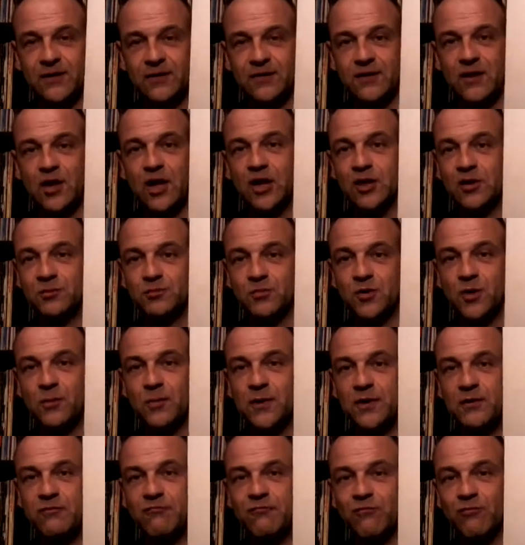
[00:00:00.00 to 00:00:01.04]
Now I could
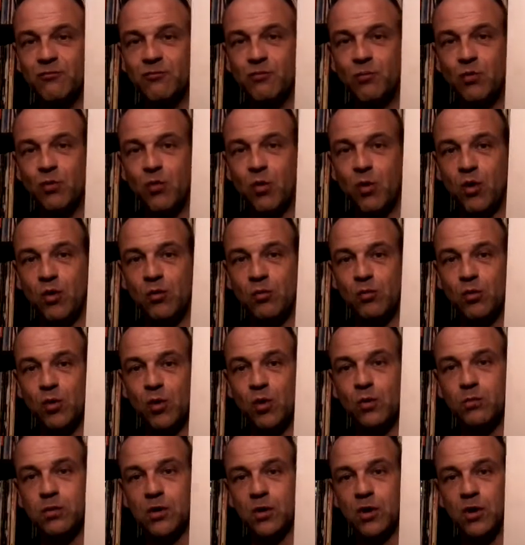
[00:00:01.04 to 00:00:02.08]
probably
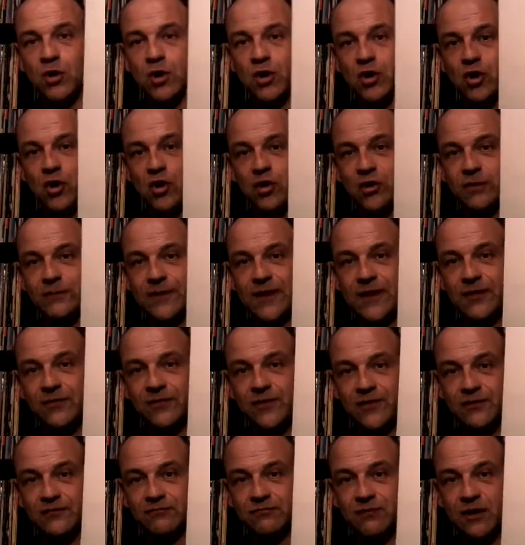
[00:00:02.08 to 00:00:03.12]
warble on and on about
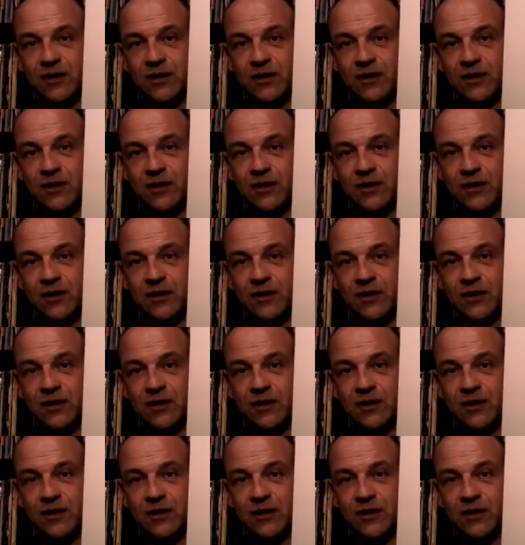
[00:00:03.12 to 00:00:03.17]
this